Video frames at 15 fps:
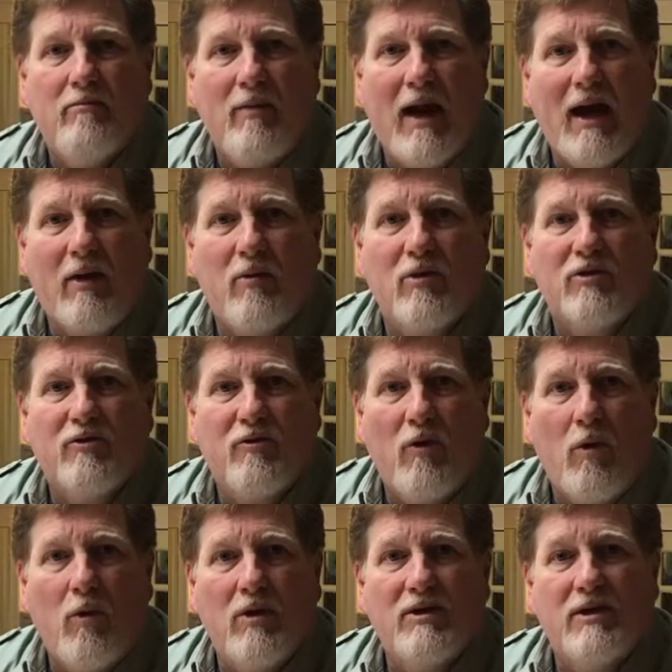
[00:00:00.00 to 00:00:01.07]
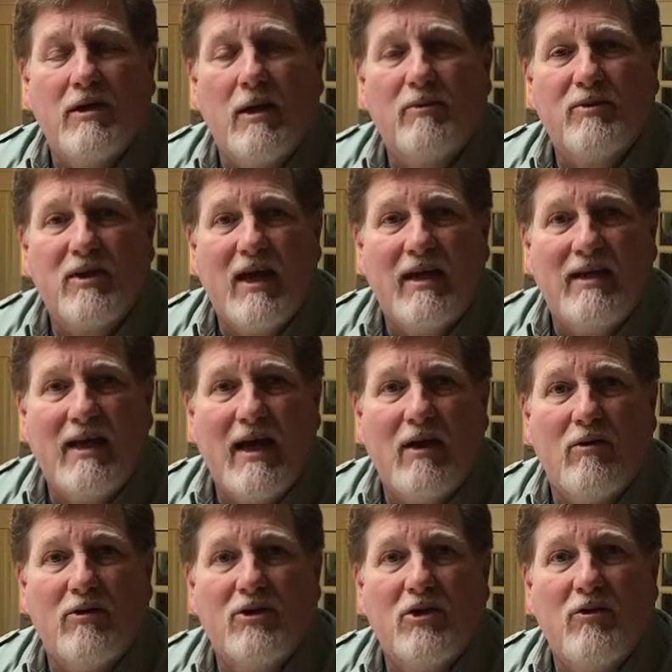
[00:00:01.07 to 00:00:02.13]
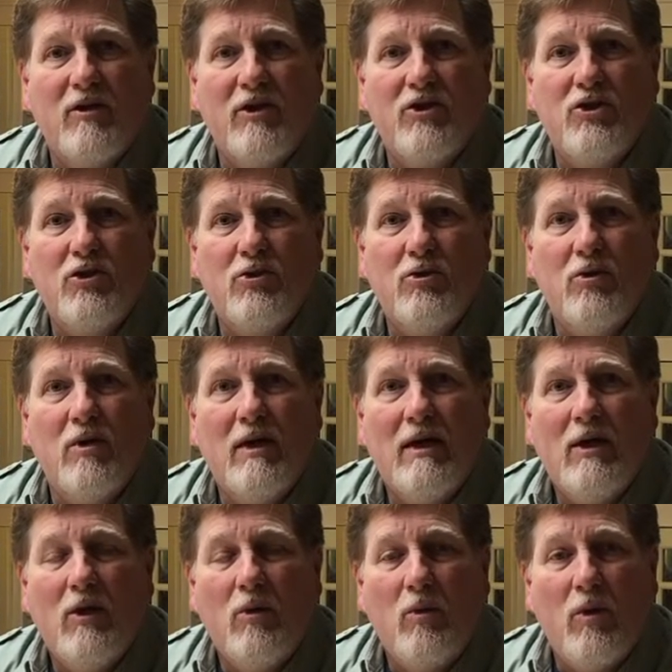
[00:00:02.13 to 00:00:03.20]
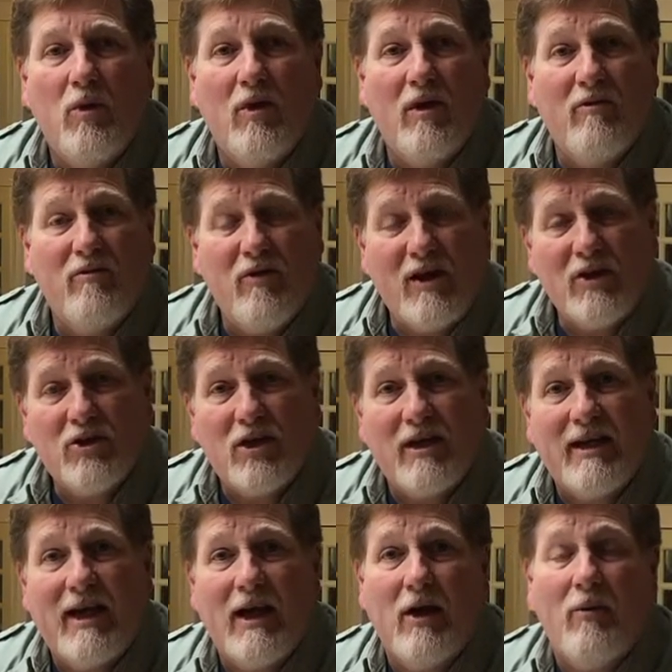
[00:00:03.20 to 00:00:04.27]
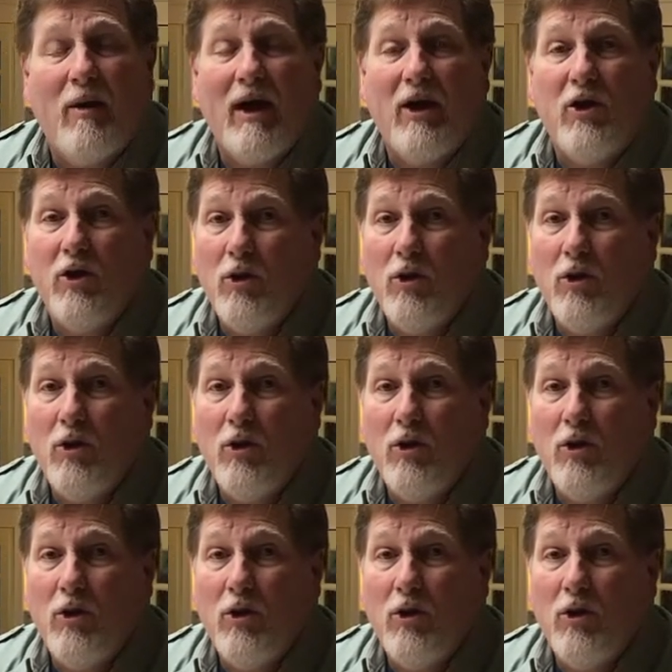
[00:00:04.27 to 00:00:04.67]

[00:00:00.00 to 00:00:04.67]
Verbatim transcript: backwards, forwards, and upside down so that you will eventually get it right.